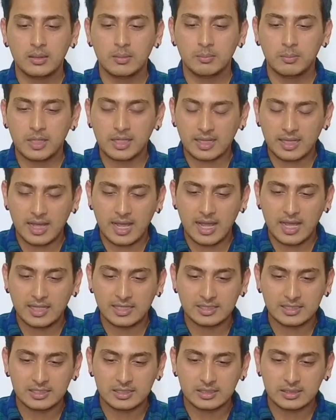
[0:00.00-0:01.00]
but
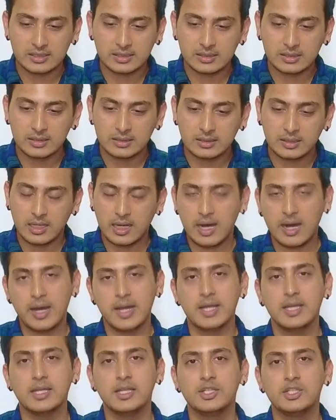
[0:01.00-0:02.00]
as the
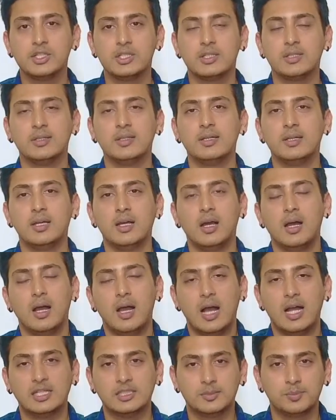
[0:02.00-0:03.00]
highest
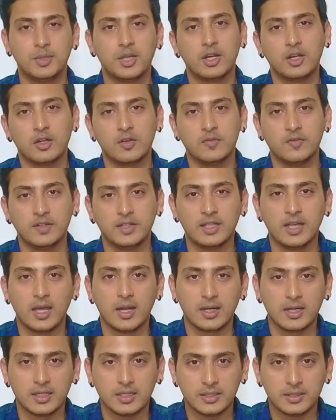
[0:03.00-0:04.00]
aspect of
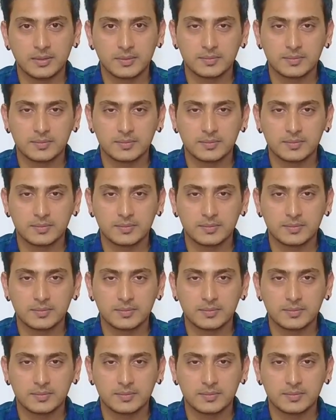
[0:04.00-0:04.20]
reality.